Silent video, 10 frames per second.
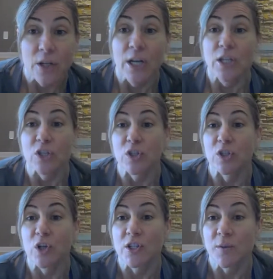So this
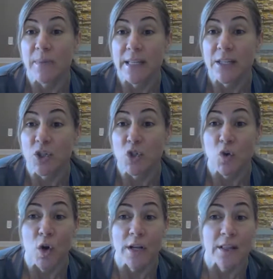also begins
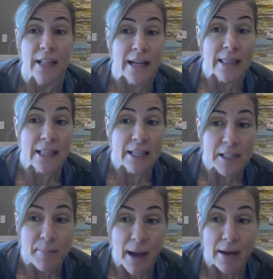drawing length in the
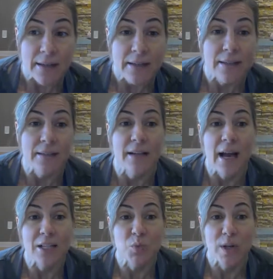spine,
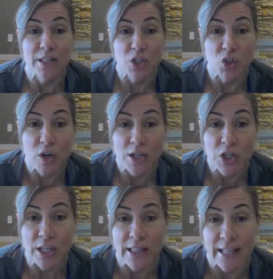as well as
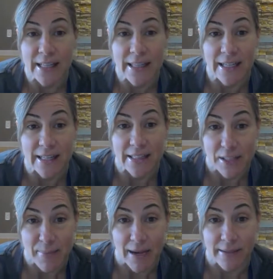stretching and lengthening the
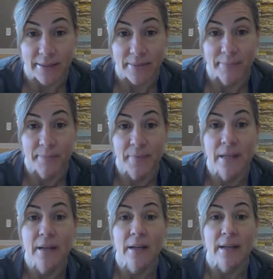spine.
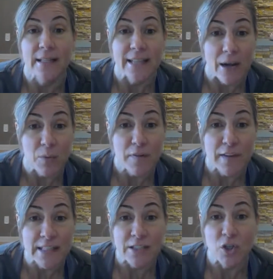Downward
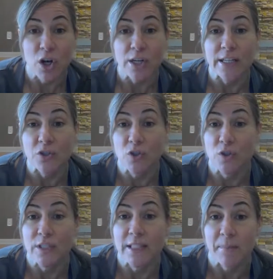facing dog
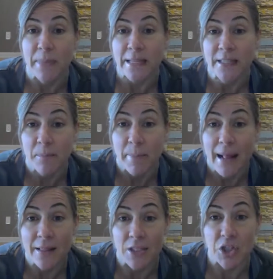introduces a basic
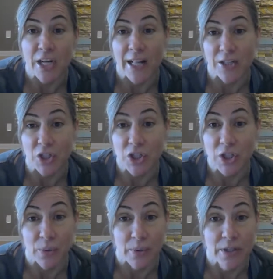balance challenge
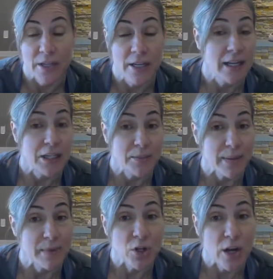too. So
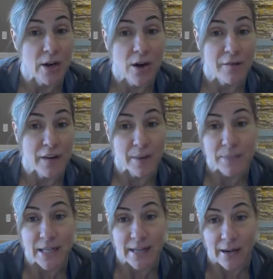maybe you're not off and
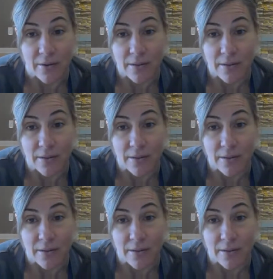upside down.